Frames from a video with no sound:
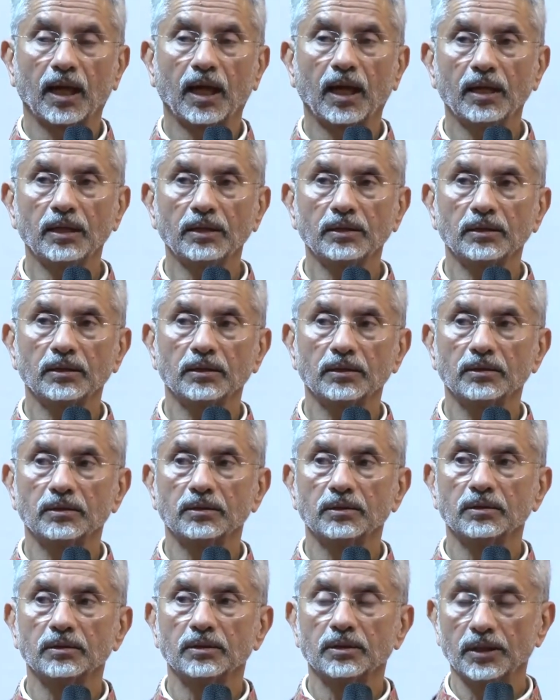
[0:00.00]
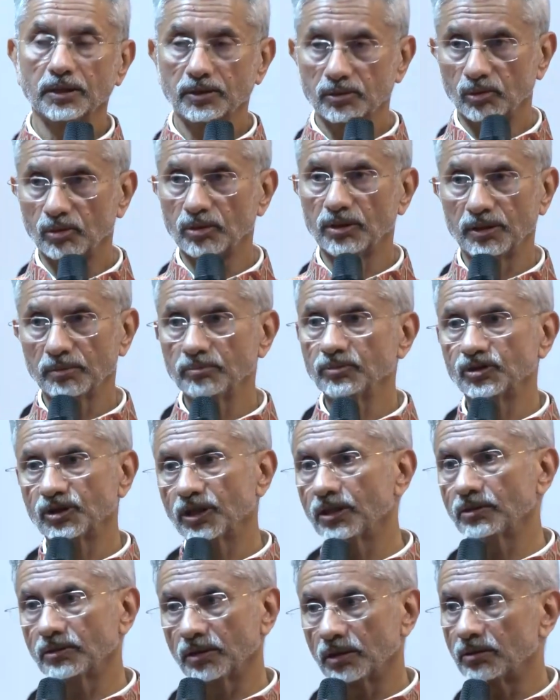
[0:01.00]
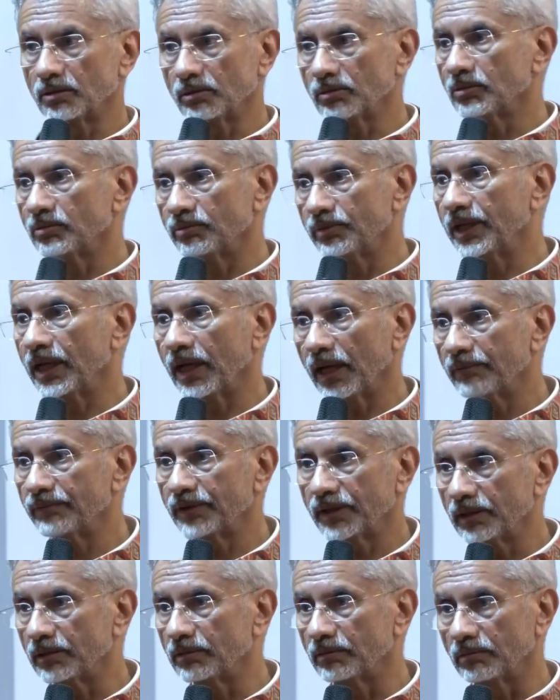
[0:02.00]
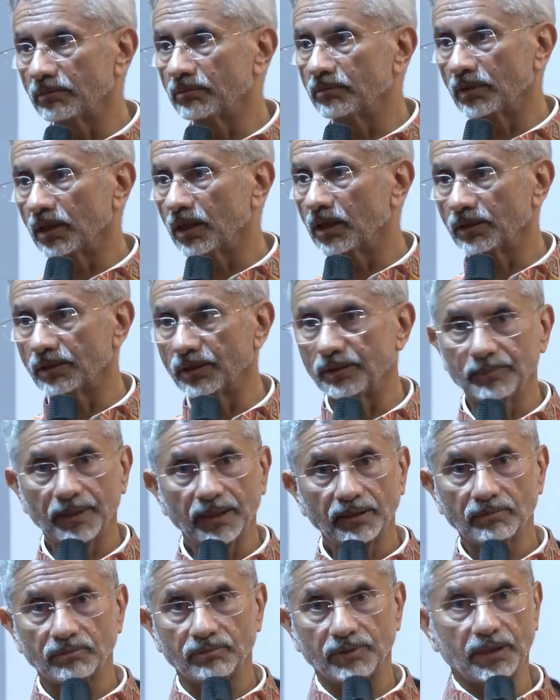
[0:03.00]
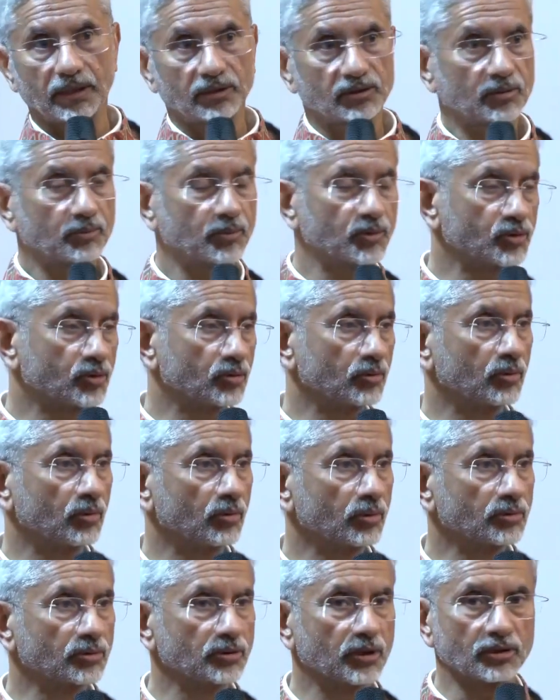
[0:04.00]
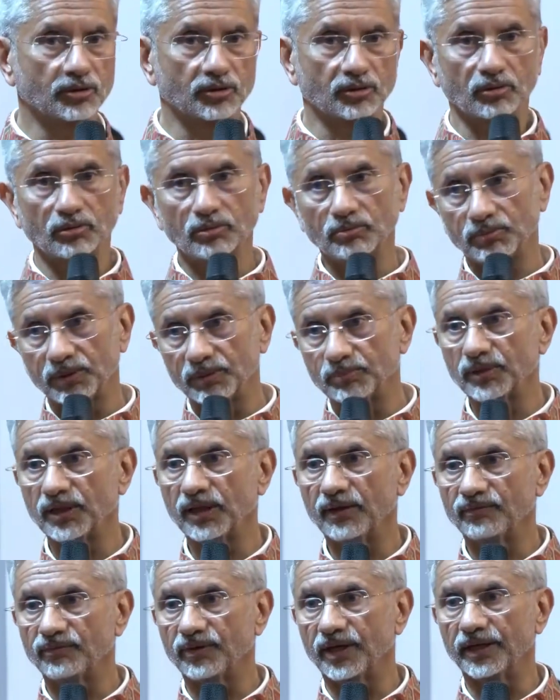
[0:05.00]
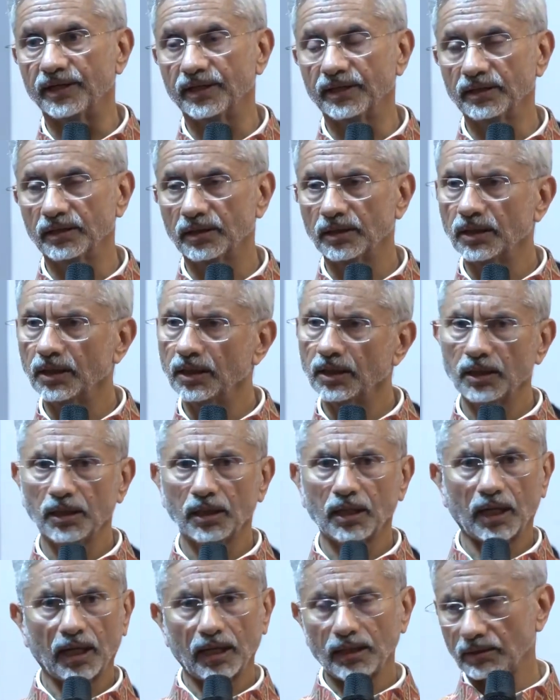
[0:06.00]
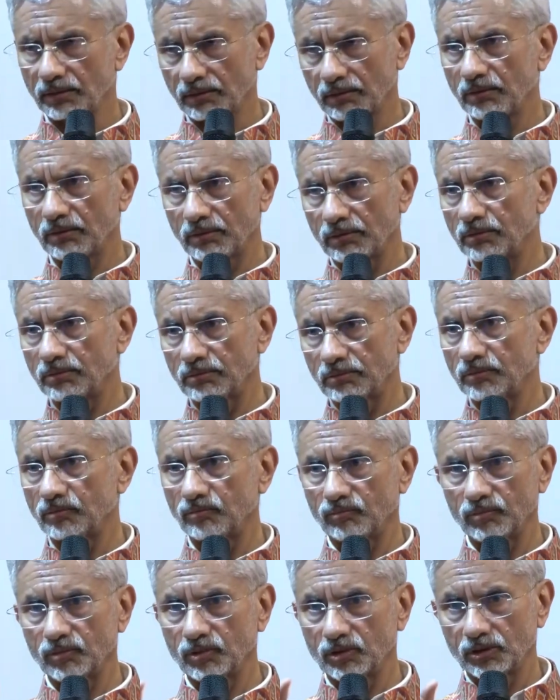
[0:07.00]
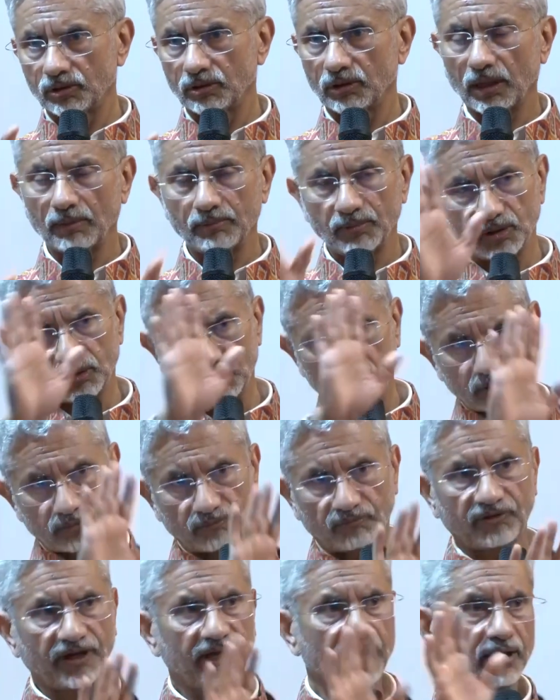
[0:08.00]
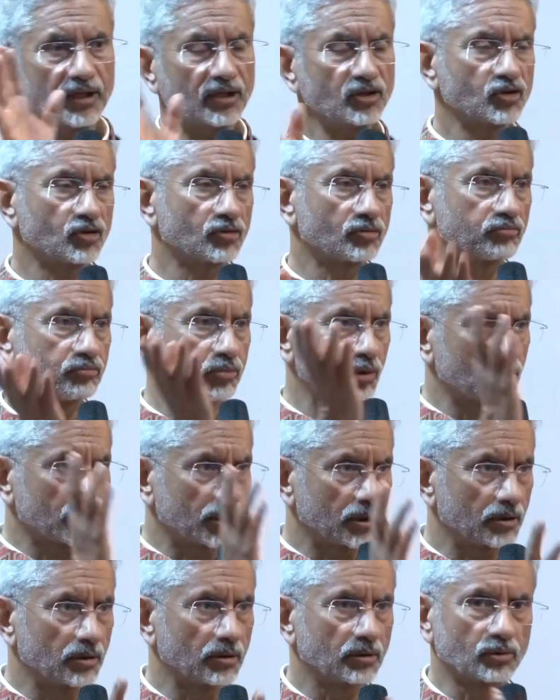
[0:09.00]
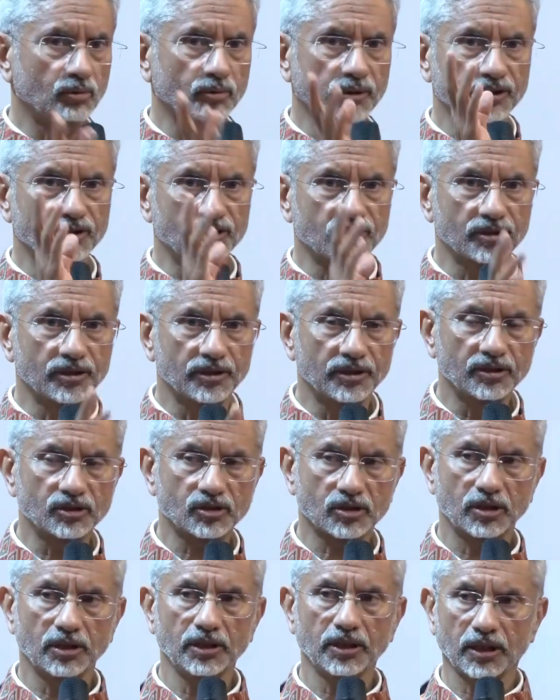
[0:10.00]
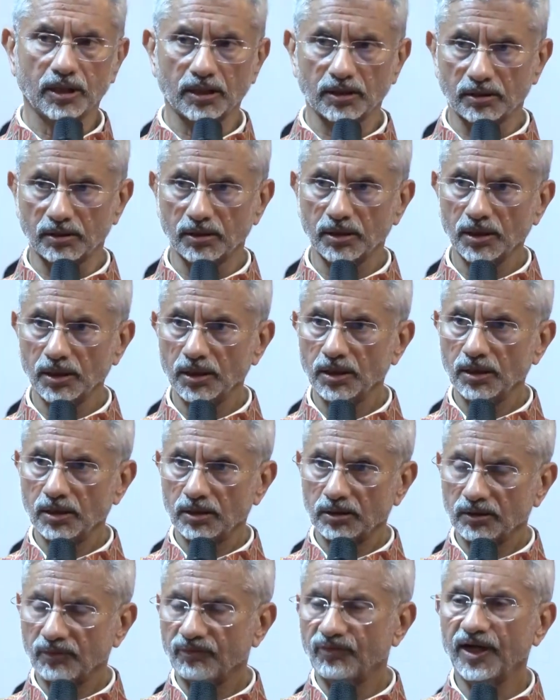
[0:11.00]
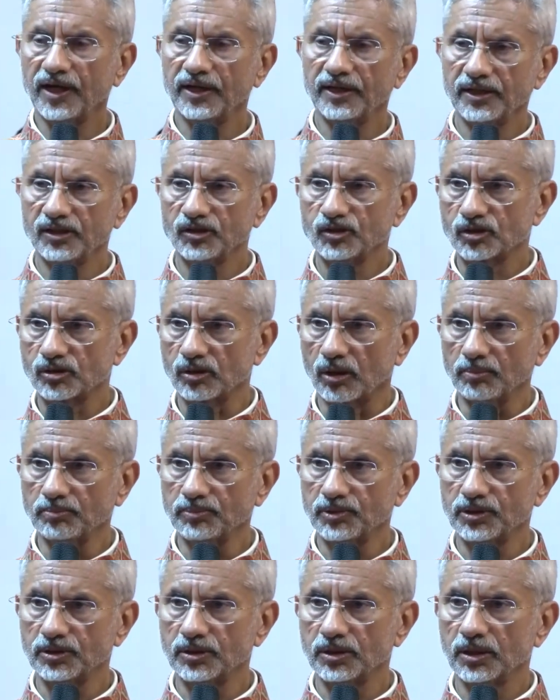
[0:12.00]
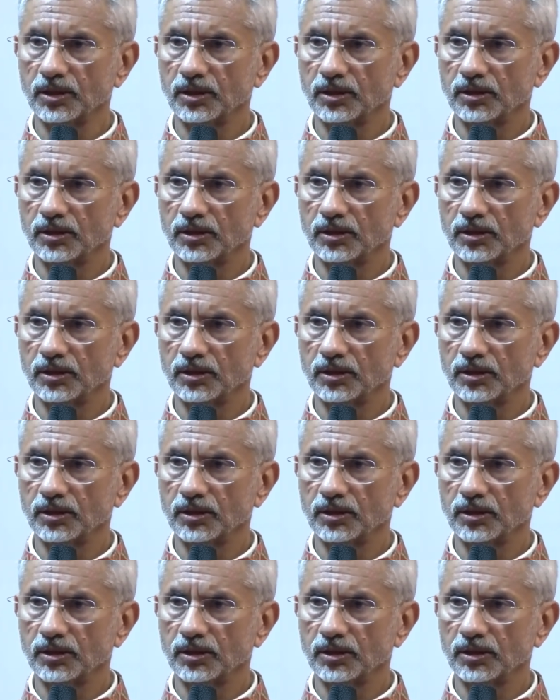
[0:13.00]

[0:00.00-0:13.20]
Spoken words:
And he told him, saying that, look, we have an agreement, we are supposed to go to that zone, people are firing. And in fairness, Putin took it seriously and the firing stopped